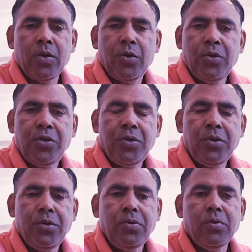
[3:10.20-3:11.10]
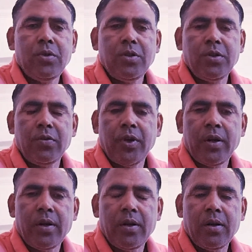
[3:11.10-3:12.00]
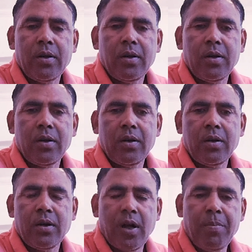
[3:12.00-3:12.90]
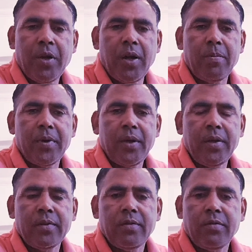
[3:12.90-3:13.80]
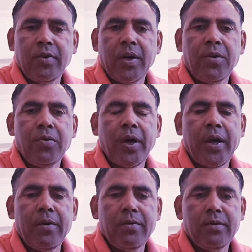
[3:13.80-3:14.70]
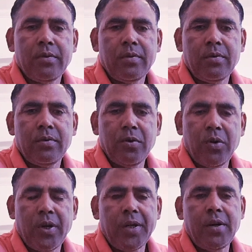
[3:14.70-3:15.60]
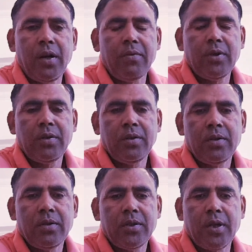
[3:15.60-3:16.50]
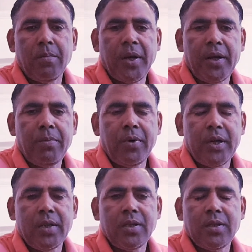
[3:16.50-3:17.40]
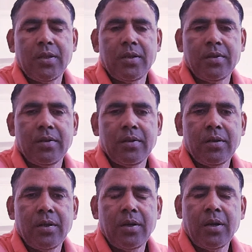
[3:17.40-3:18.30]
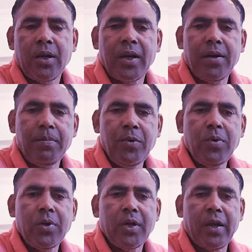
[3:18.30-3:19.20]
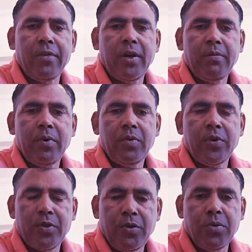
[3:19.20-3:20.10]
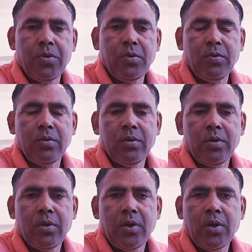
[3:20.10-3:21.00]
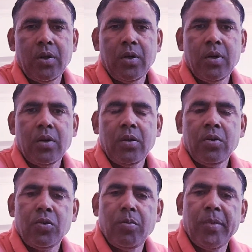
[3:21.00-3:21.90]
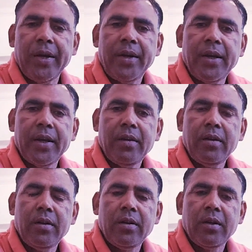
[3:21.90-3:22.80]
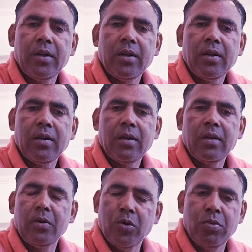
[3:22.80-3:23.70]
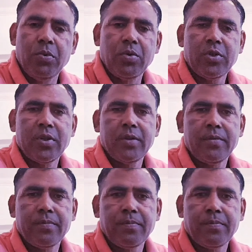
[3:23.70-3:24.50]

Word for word: you should use your rough copy where you have noted down some manponetus and a book available with you to maintain notebooks.